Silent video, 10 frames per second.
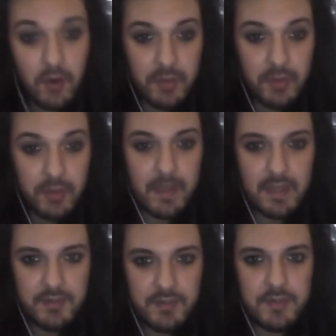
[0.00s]
also the
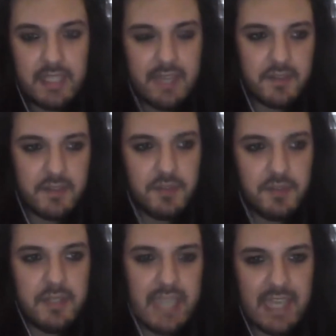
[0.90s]
past years, a
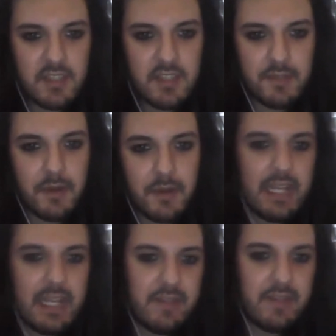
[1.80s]
two D engine where we
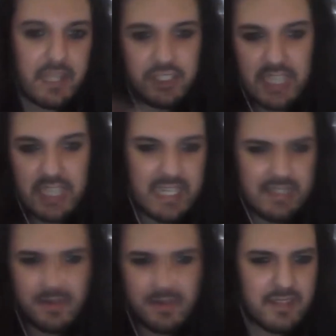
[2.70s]
can have like
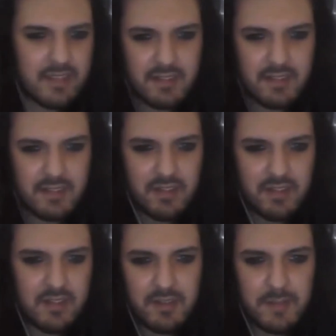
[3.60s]
shaders. I guess I'm going
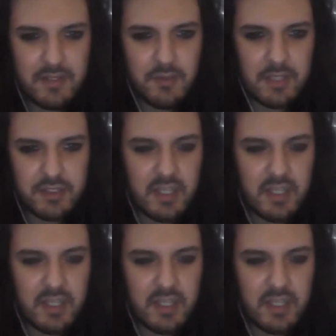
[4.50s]
into a bit too much